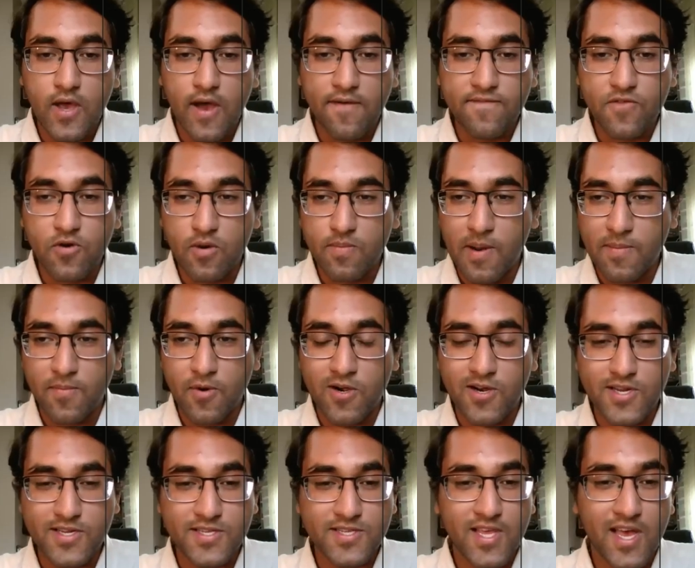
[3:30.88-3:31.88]
you have to remember
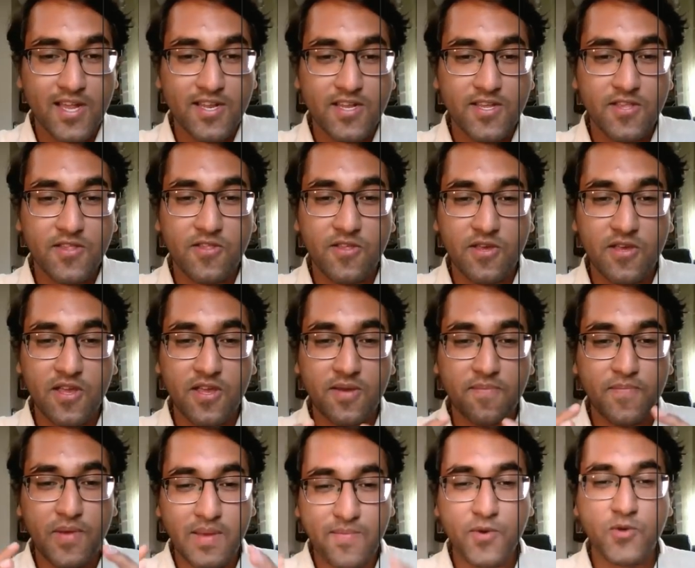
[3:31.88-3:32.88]
is that the
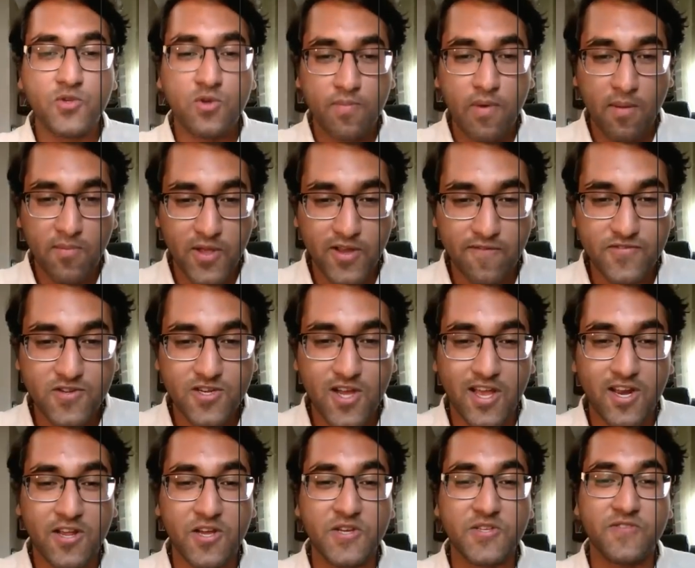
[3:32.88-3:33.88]
People's Republic of
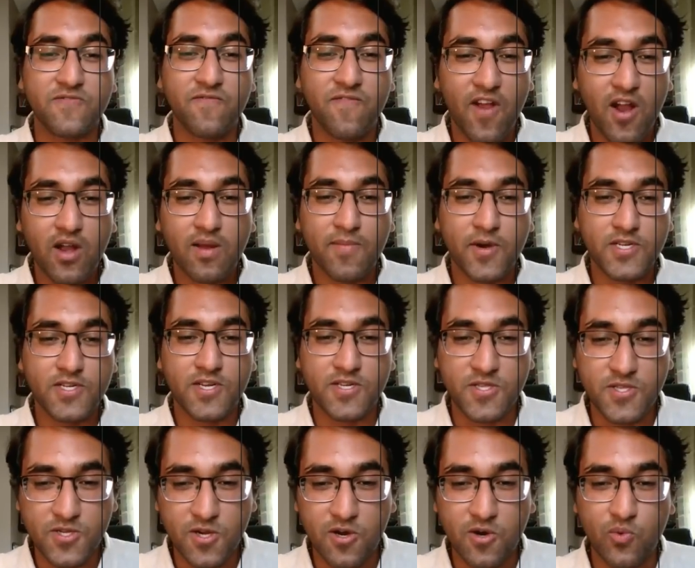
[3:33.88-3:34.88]
China is very much
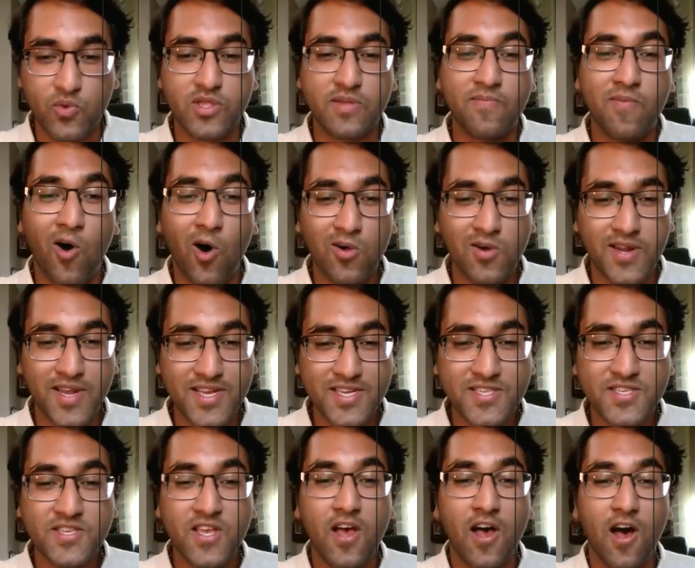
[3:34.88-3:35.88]
concerned with the
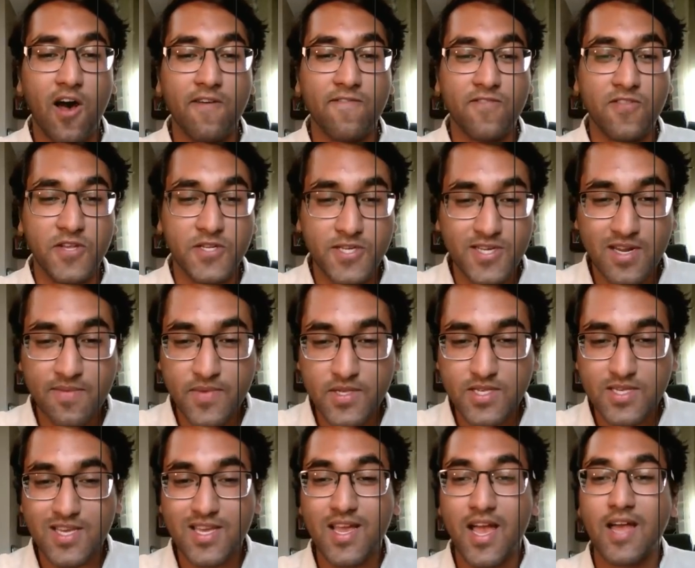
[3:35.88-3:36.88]
politics of
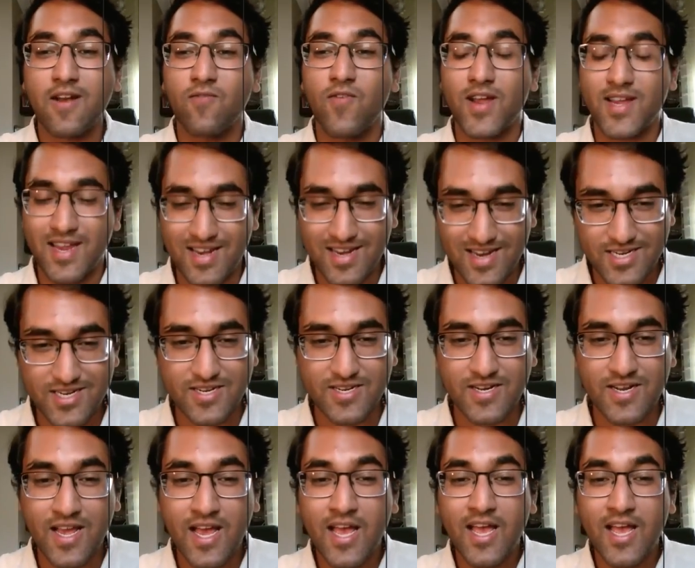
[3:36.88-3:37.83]
legitimacy and recognition.